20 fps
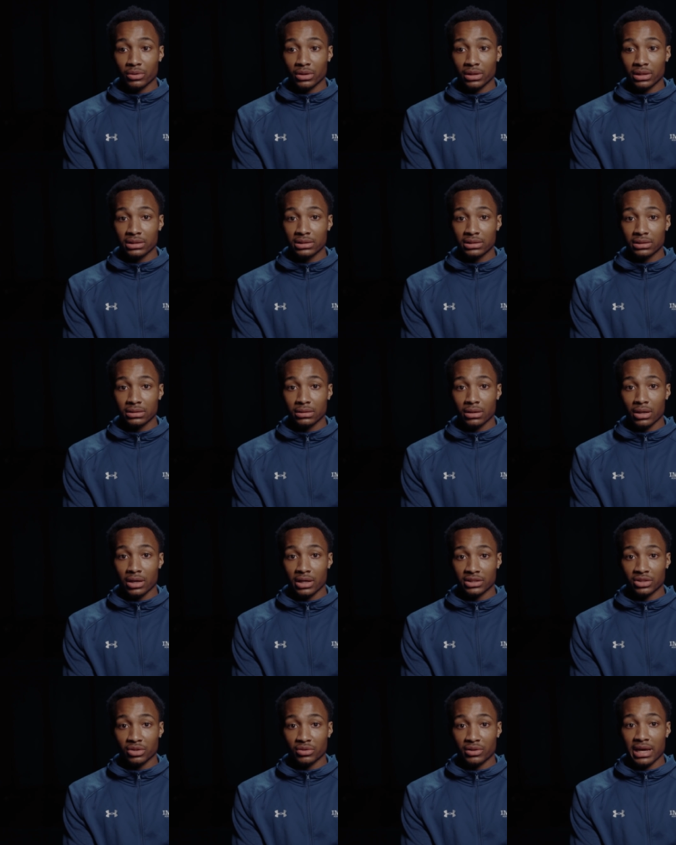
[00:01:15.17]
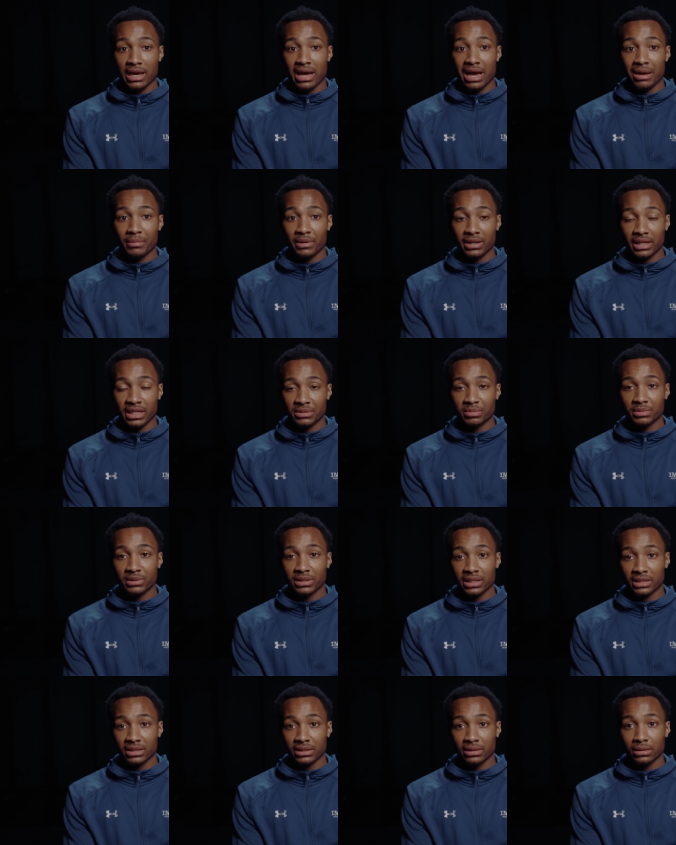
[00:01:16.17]
was, all right, so now I'm in this
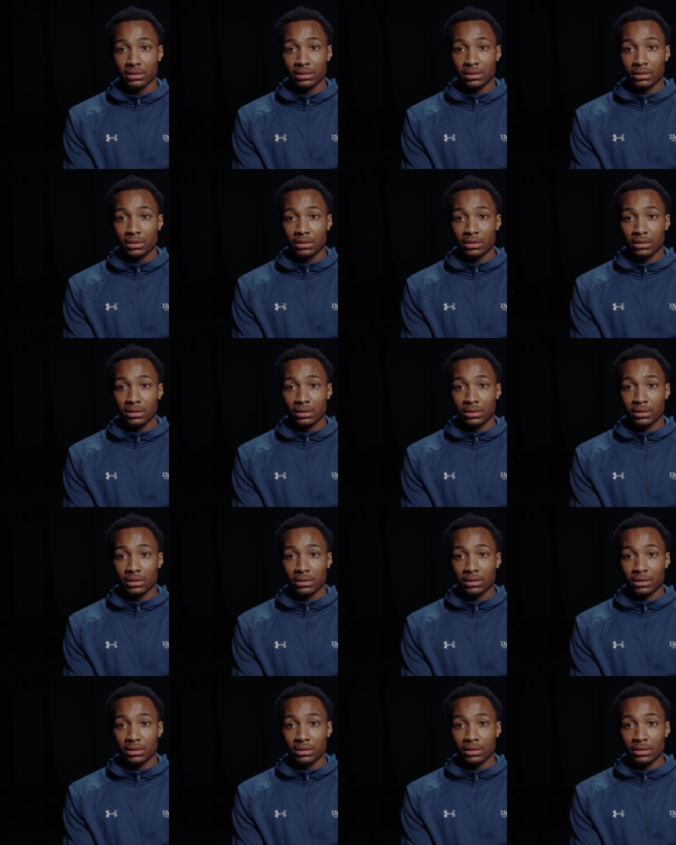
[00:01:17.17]
position.